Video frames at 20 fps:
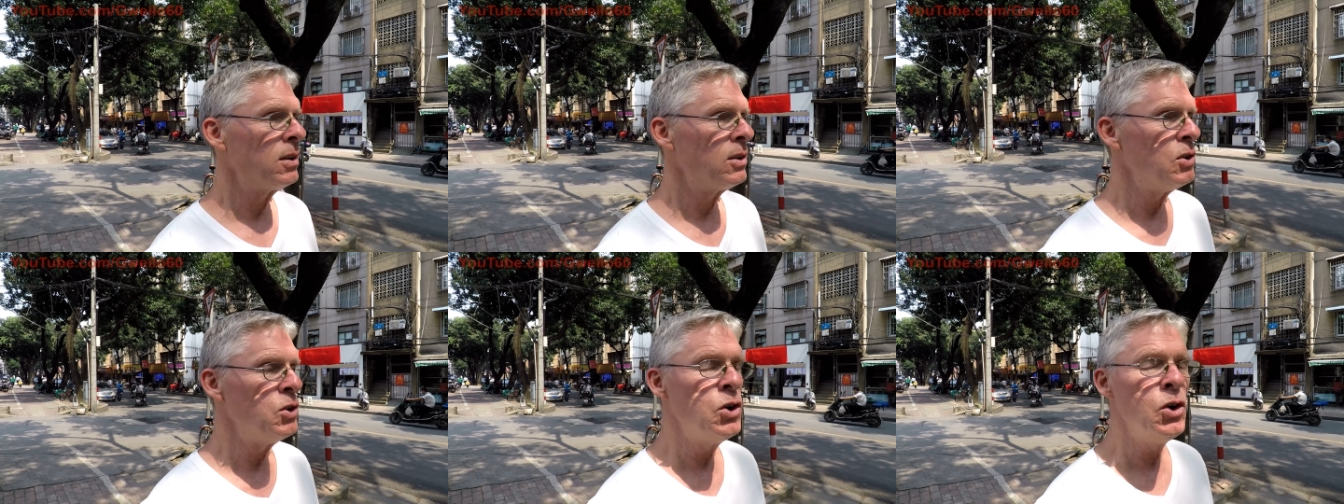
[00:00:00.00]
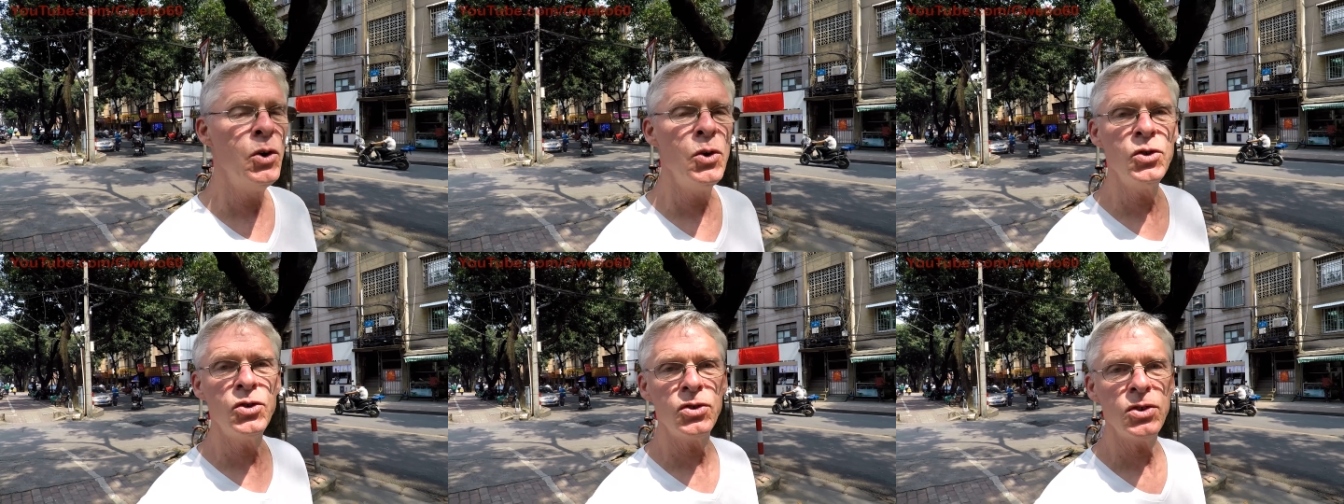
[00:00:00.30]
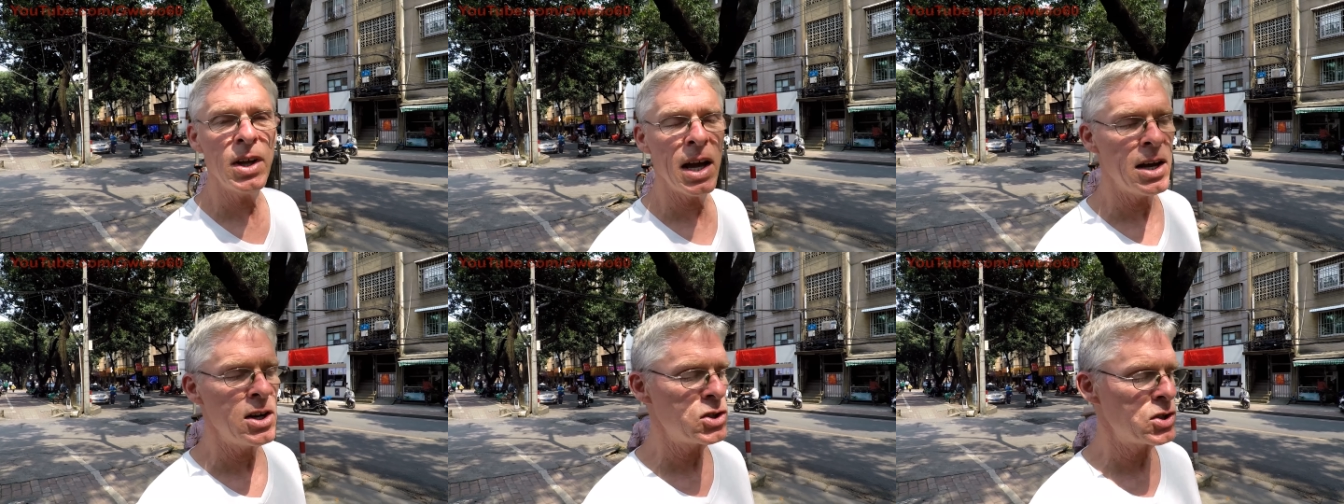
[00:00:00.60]
news
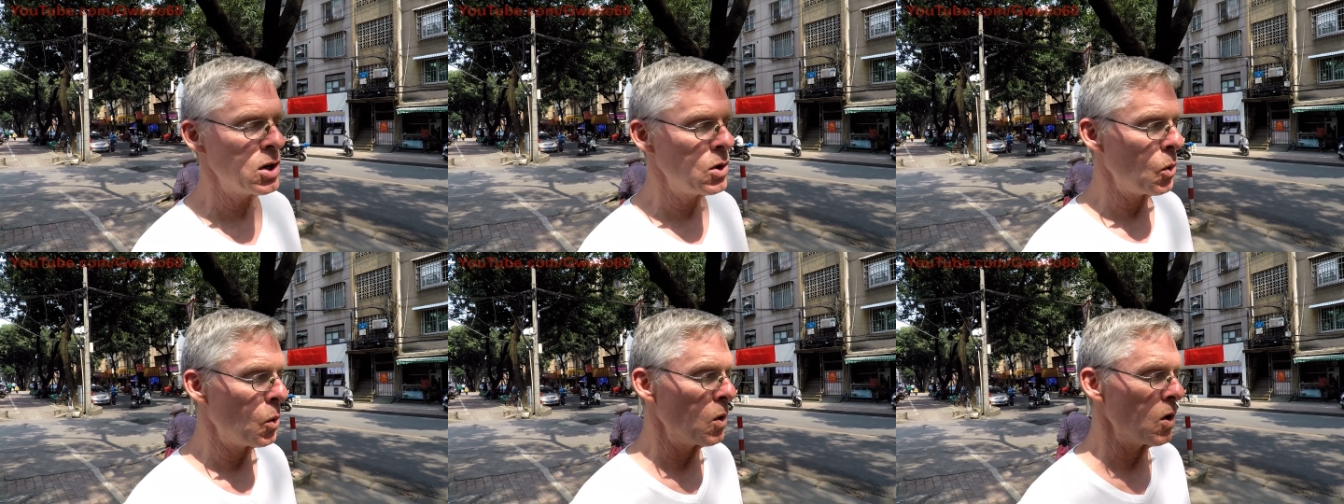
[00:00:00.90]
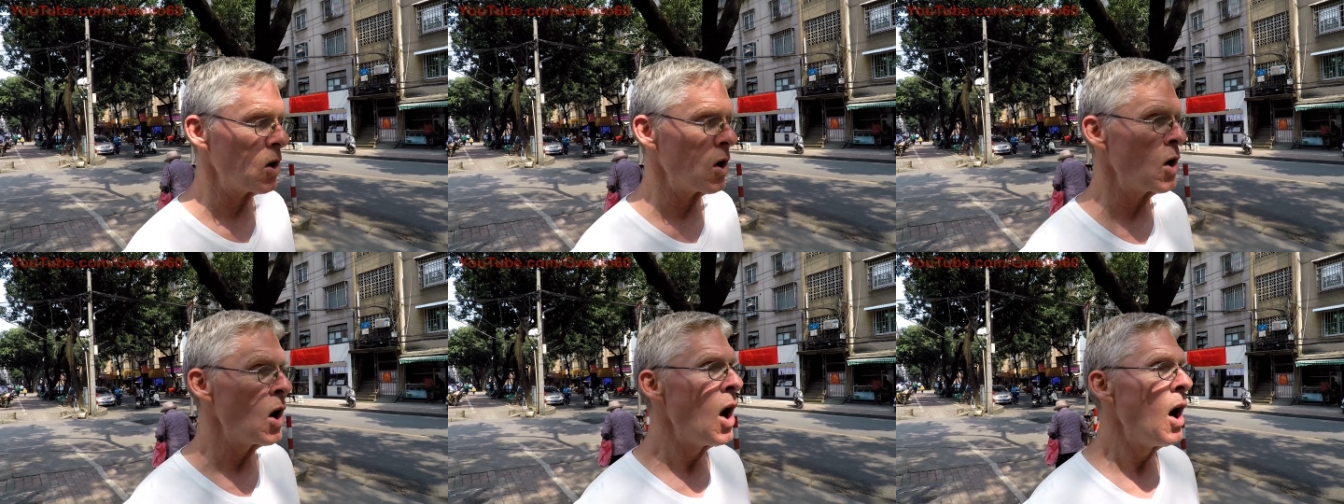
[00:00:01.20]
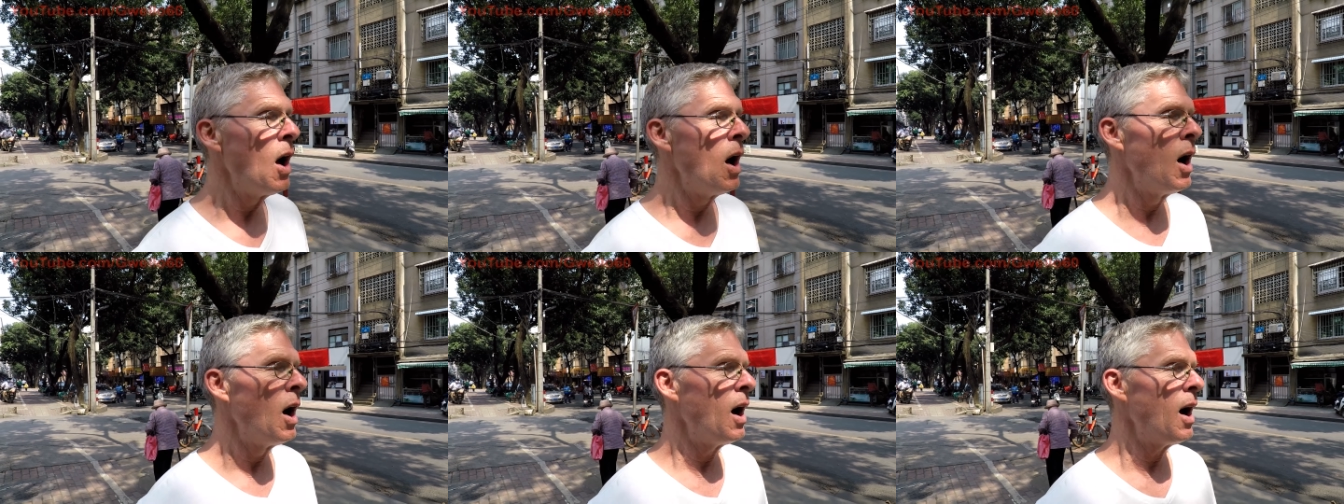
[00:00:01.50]
station or
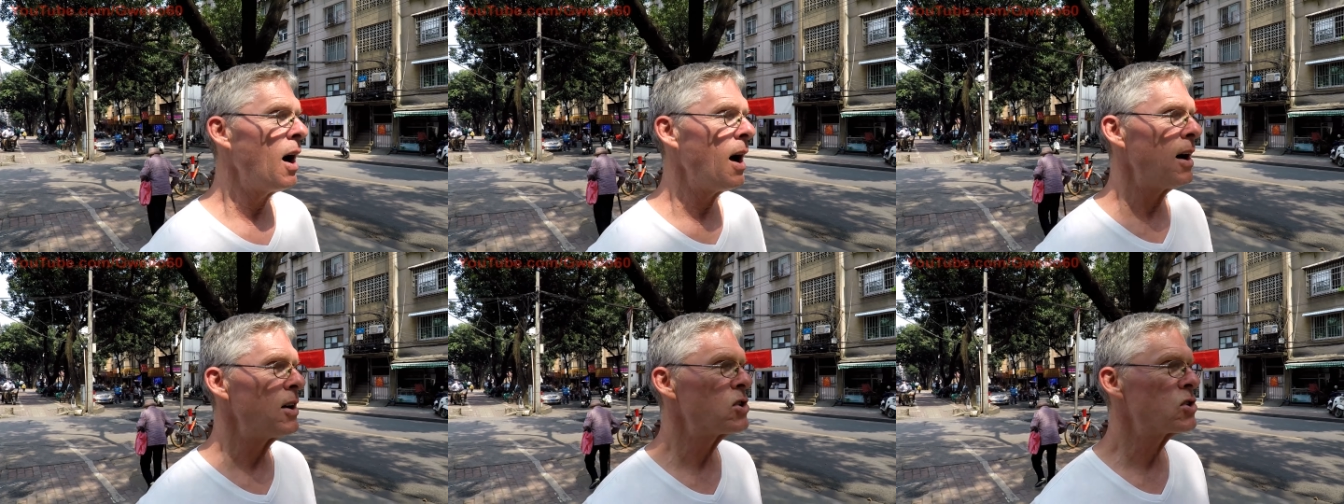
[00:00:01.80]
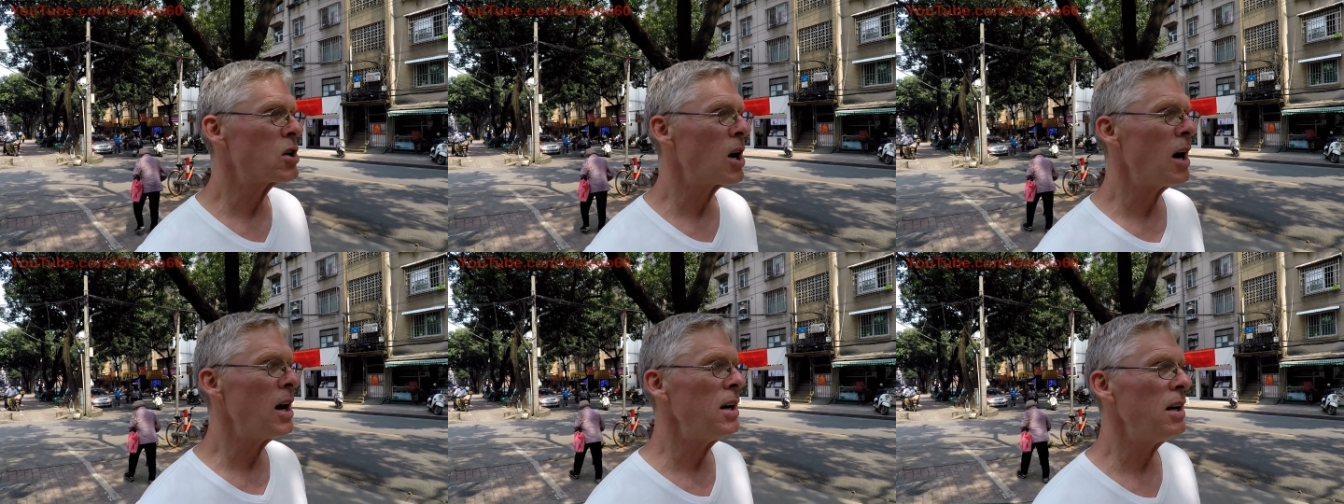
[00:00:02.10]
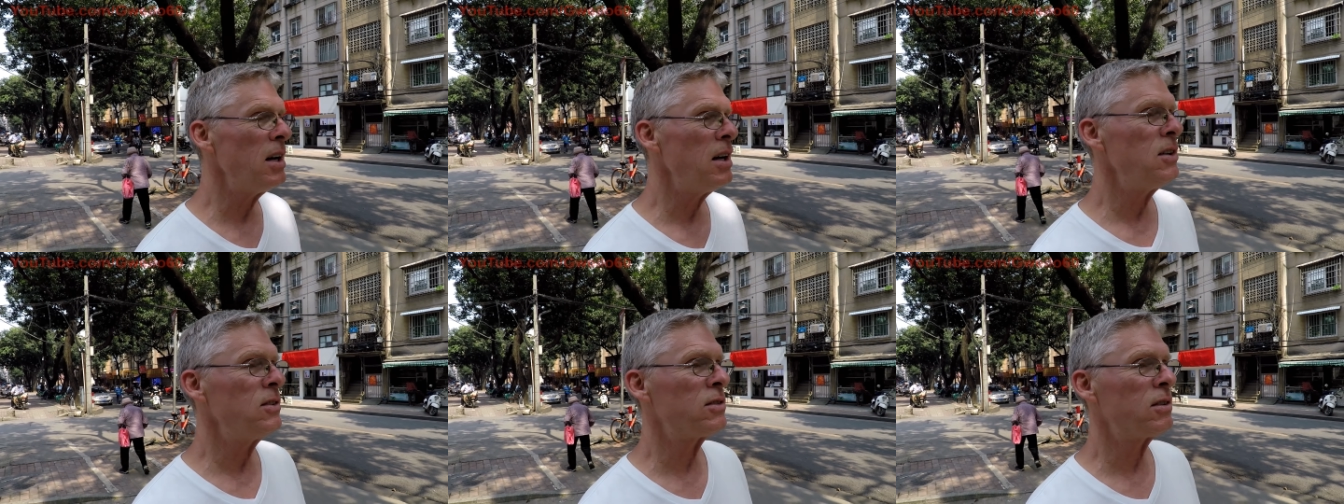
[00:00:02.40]
a
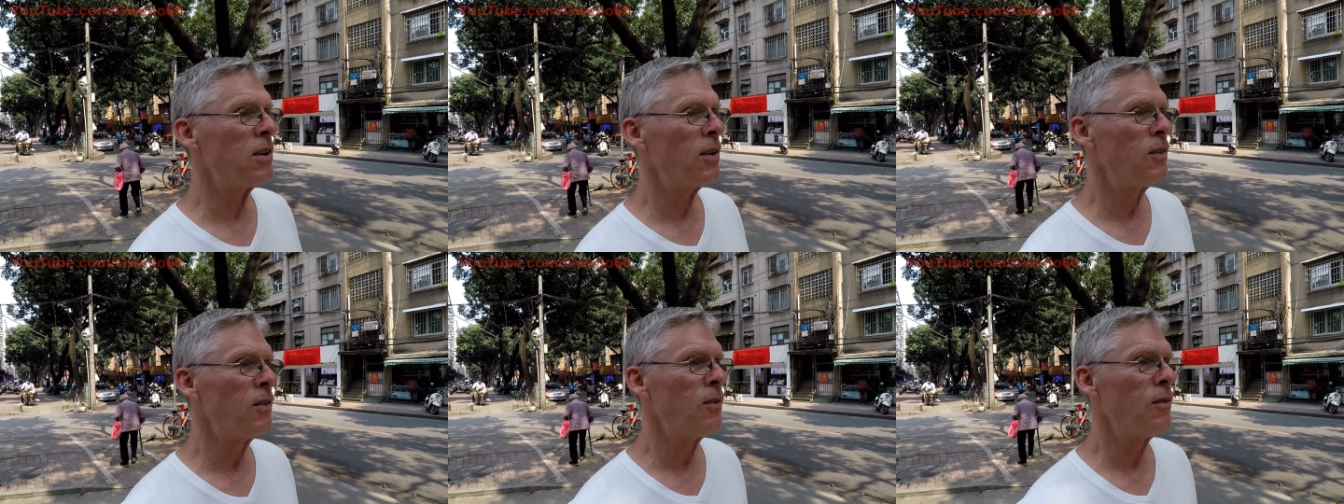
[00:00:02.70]
Chinese